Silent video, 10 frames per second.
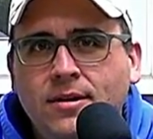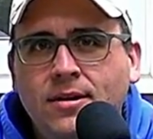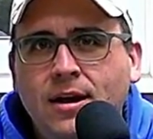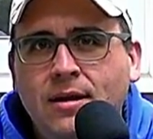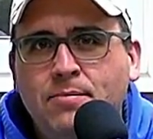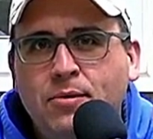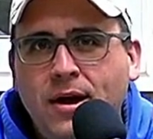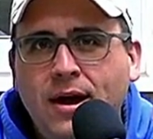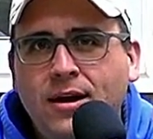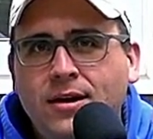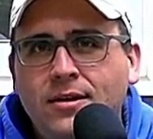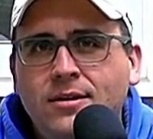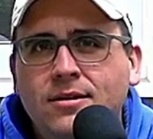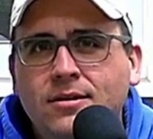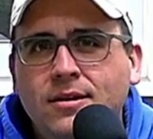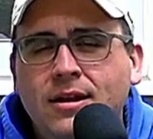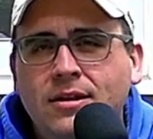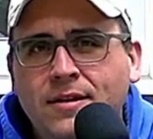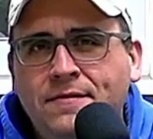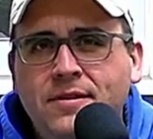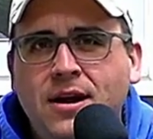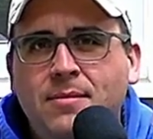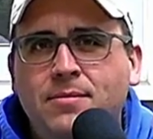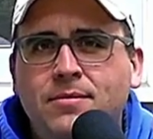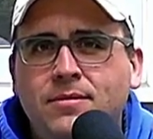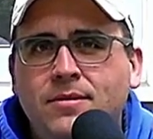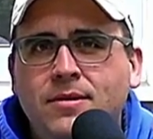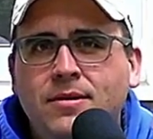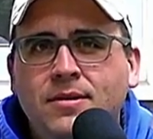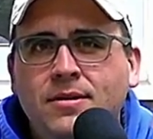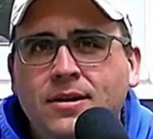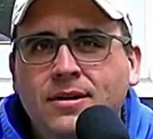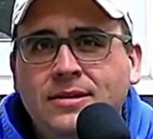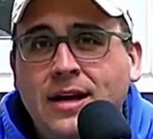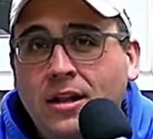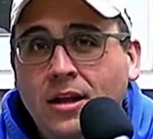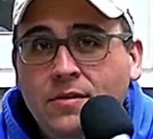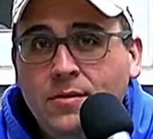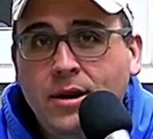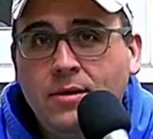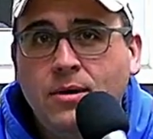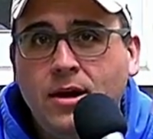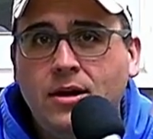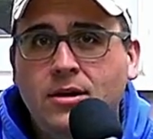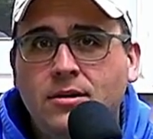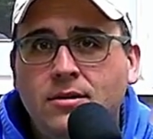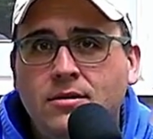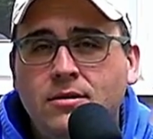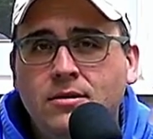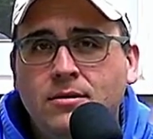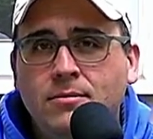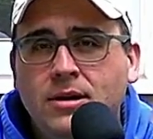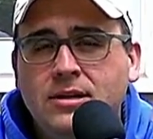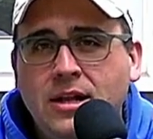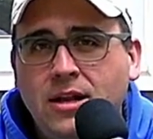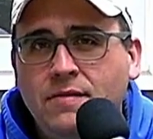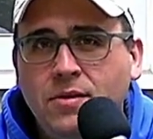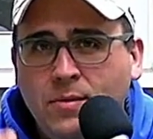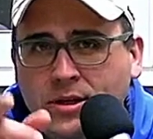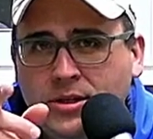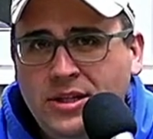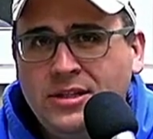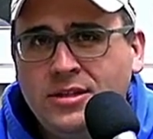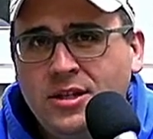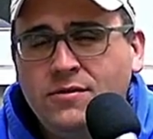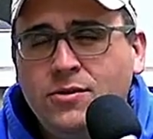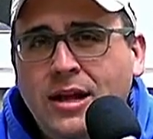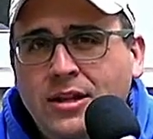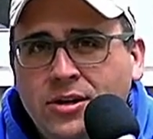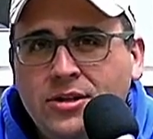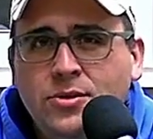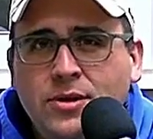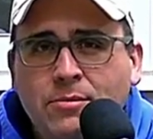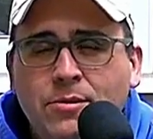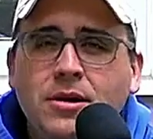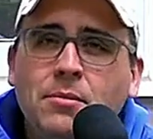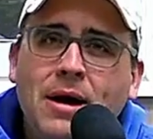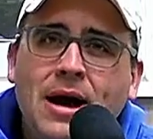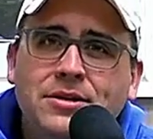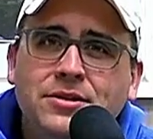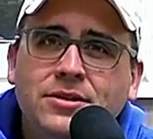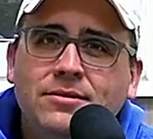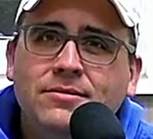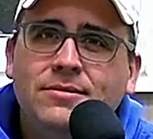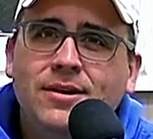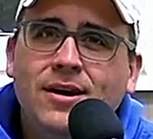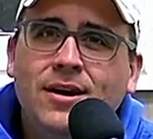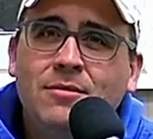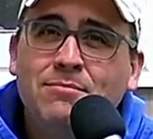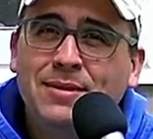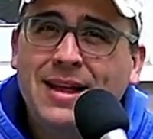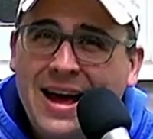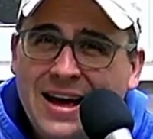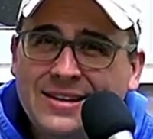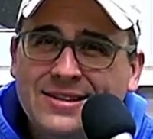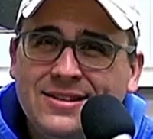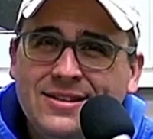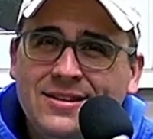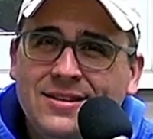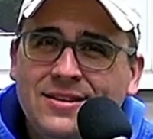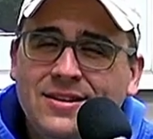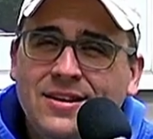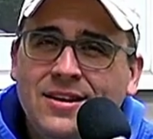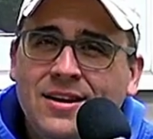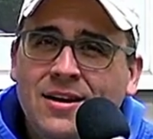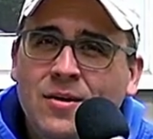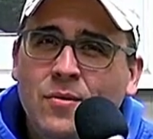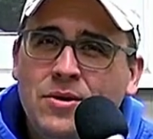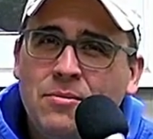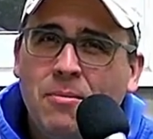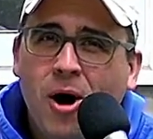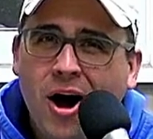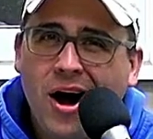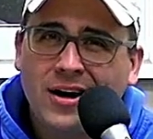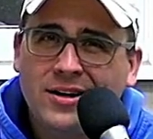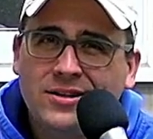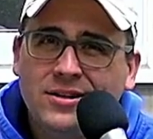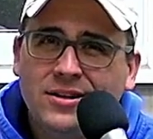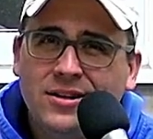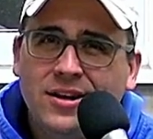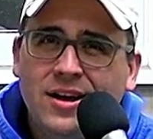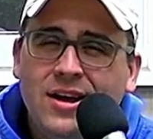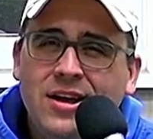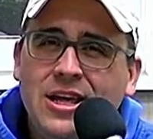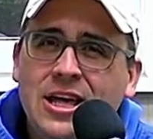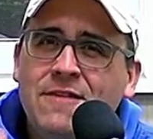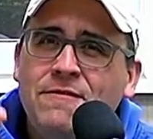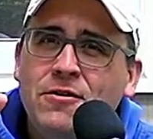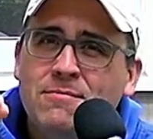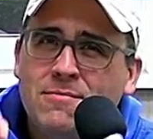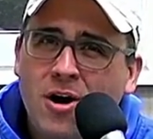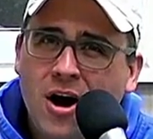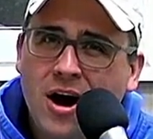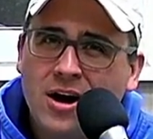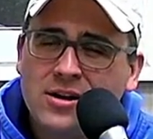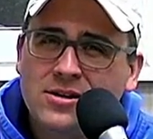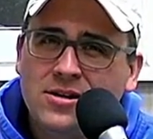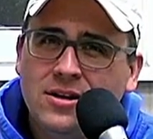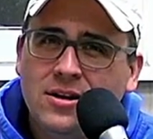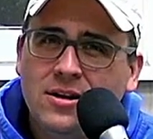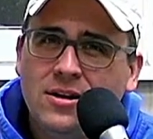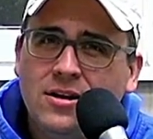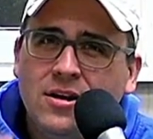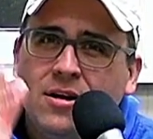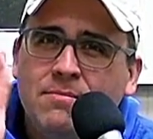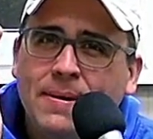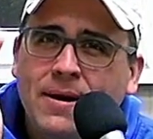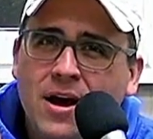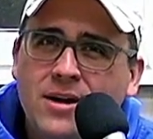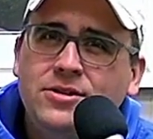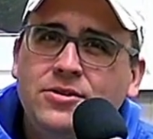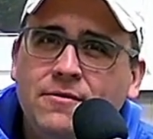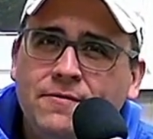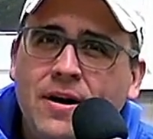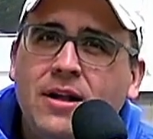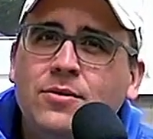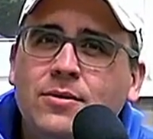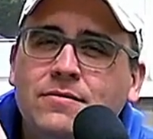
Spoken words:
and pray. And lift up and say, I love you anyway, because I love you the way Jesus loves you, and I look at you and I bring compassion. Blessed when you're mocked. If you're mocked because you're a follower of